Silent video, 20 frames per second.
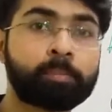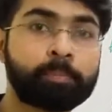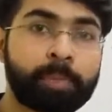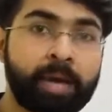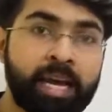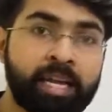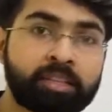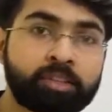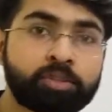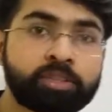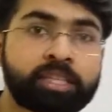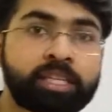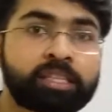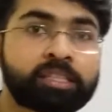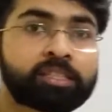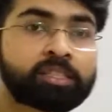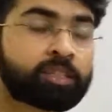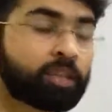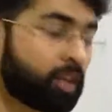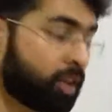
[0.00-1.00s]

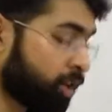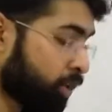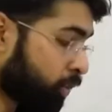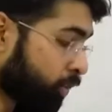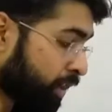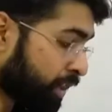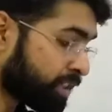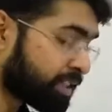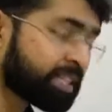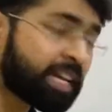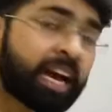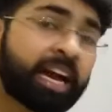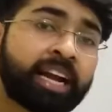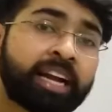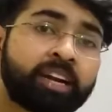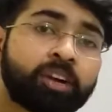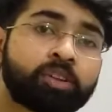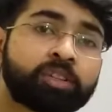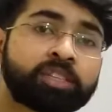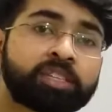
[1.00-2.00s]
pathogens to
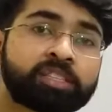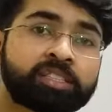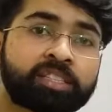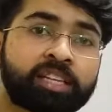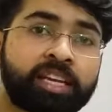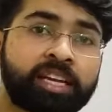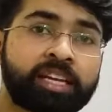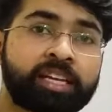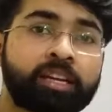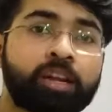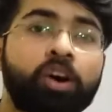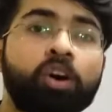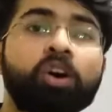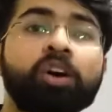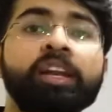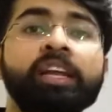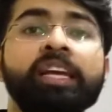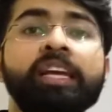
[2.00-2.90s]
reside on the skin or